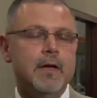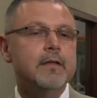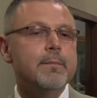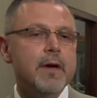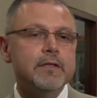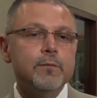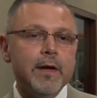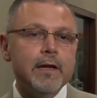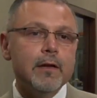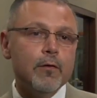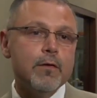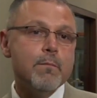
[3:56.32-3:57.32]
The best way
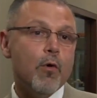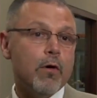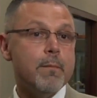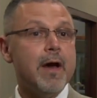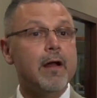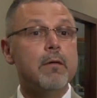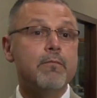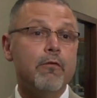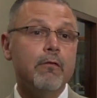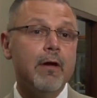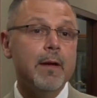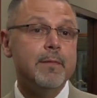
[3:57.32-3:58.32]
to learn more about our
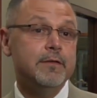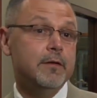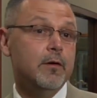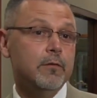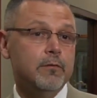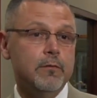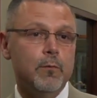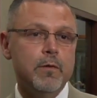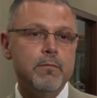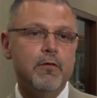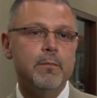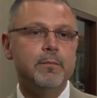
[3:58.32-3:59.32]
program is to go to
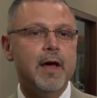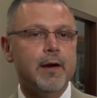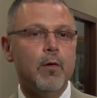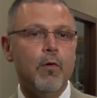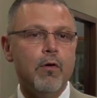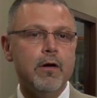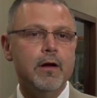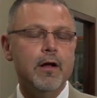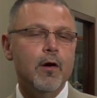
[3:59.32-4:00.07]
winthrop dot org